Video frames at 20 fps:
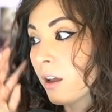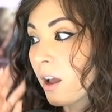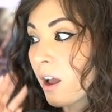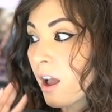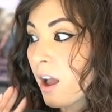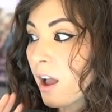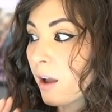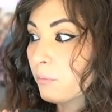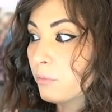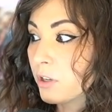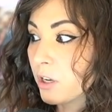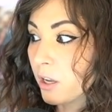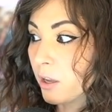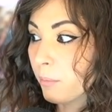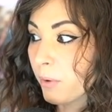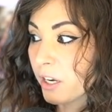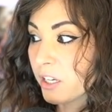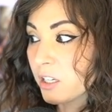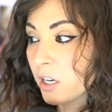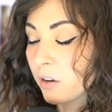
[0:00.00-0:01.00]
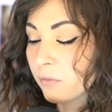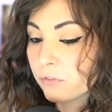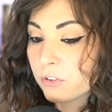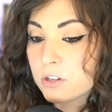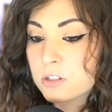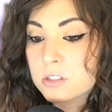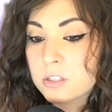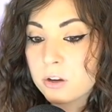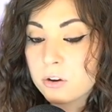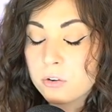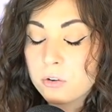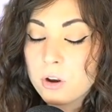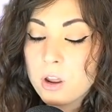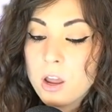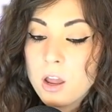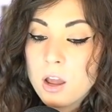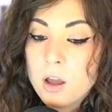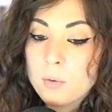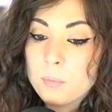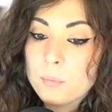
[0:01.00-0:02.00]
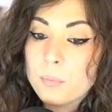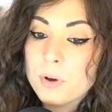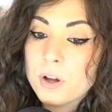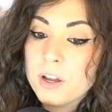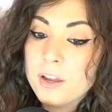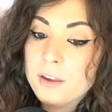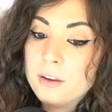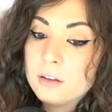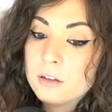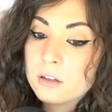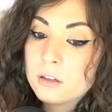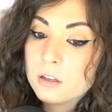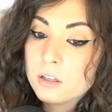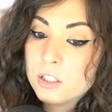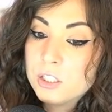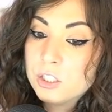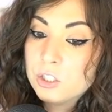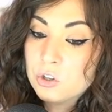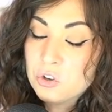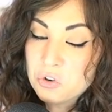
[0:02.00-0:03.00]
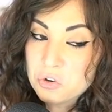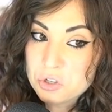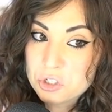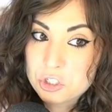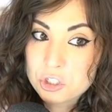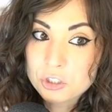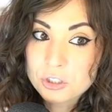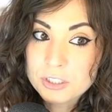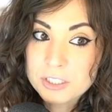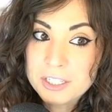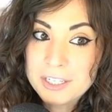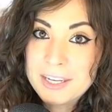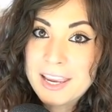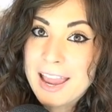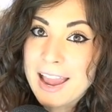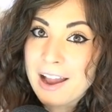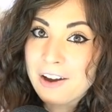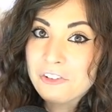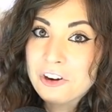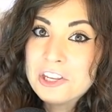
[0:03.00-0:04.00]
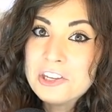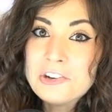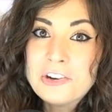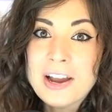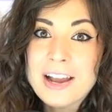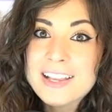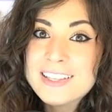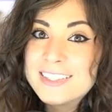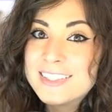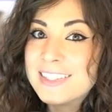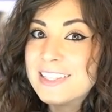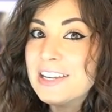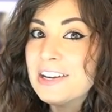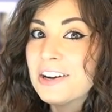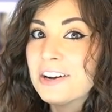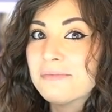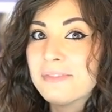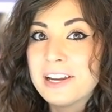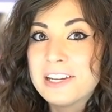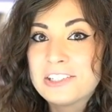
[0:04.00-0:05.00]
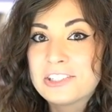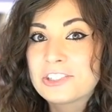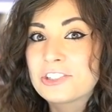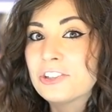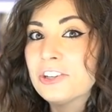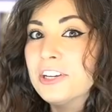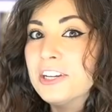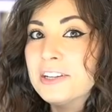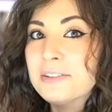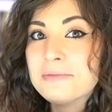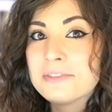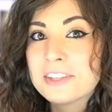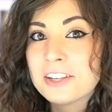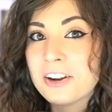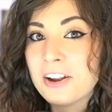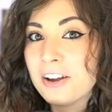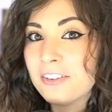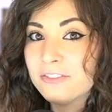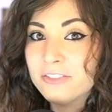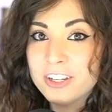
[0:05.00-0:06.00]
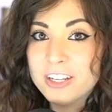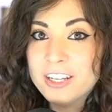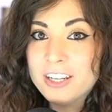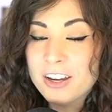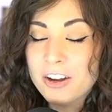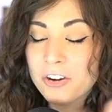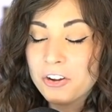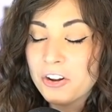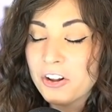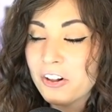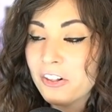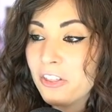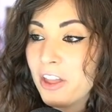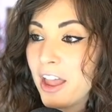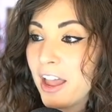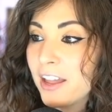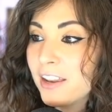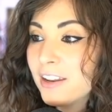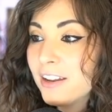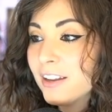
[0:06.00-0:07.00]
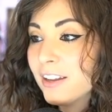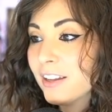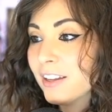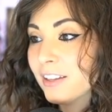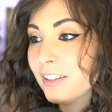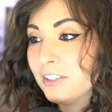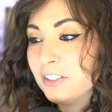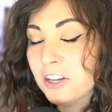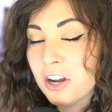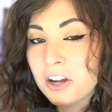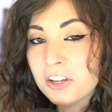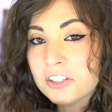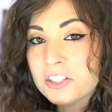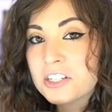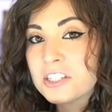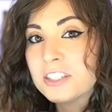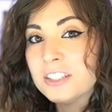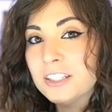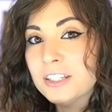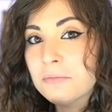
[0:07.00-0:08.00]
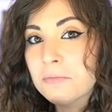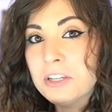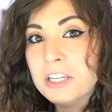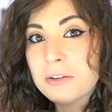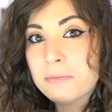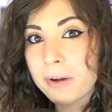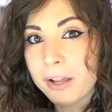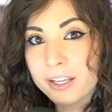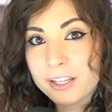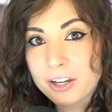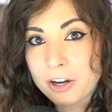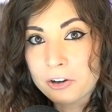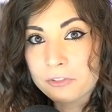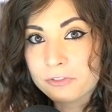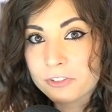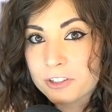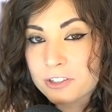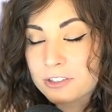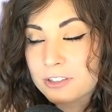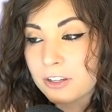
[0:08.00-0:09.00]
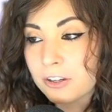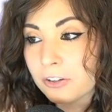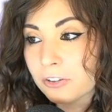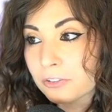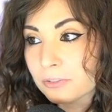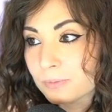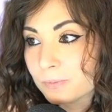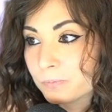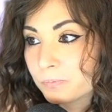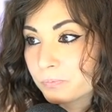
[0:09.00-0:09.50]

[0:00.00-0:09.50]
I'm in my comfort zone. But usually, yeah, what you guys see on my streams and on video and all that, y'all are seeing me in my comfort zone.